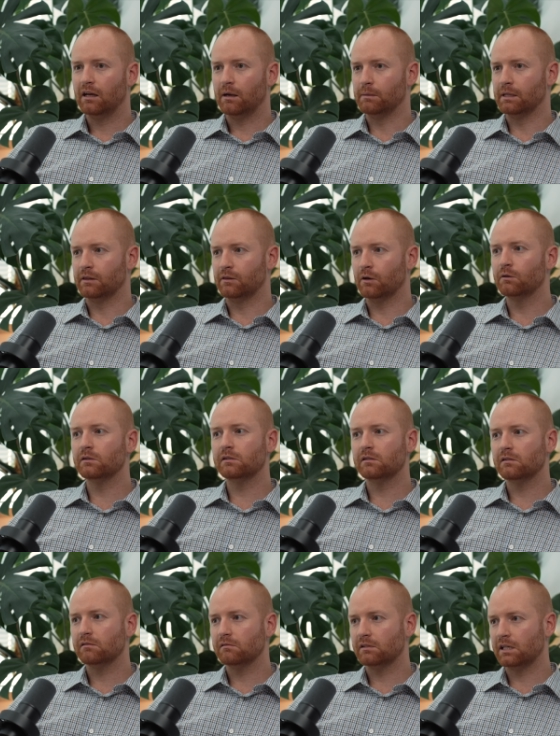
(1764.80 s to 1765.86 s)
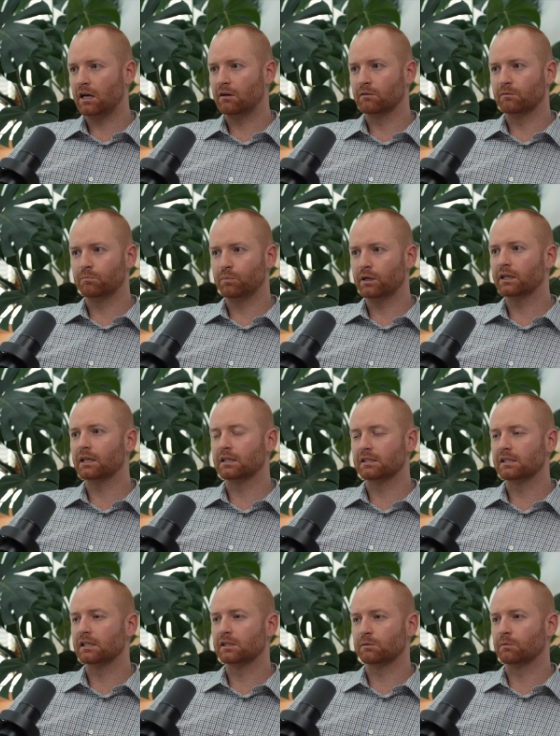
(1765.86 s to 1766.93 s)
I mean, those sound pretty
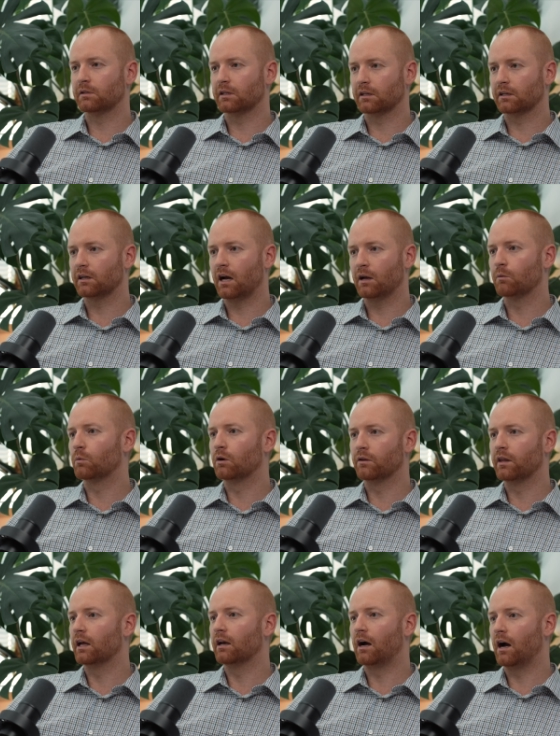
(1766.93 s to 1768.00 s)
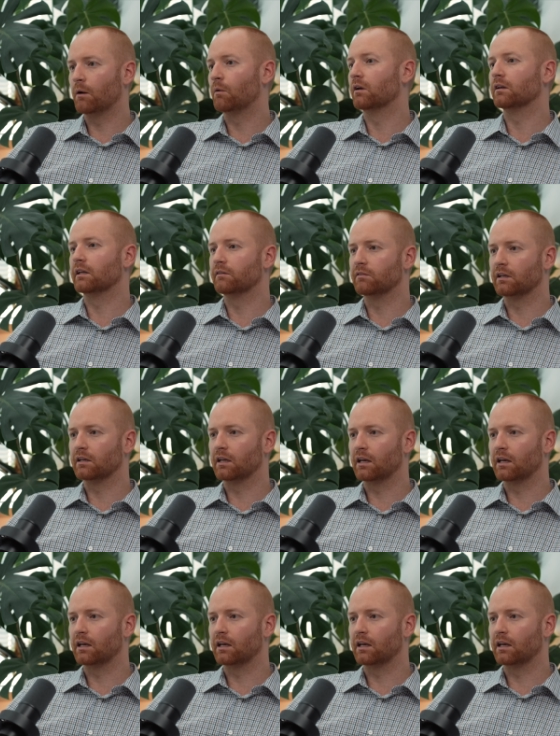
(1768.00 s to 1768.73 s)
consistent with the kind of world that I want to live in.